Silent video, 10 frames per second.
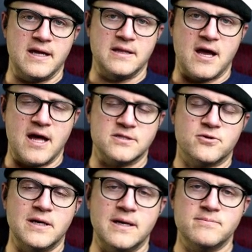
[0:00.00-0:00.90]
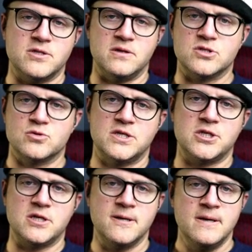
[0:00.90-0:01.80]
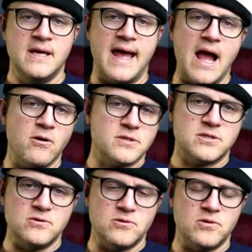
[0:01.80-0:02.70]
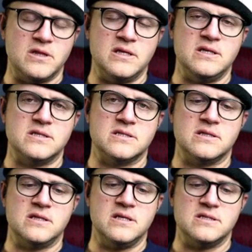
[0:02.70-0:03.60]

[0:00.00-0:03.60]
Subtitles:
in the auditorium to the switcher out to these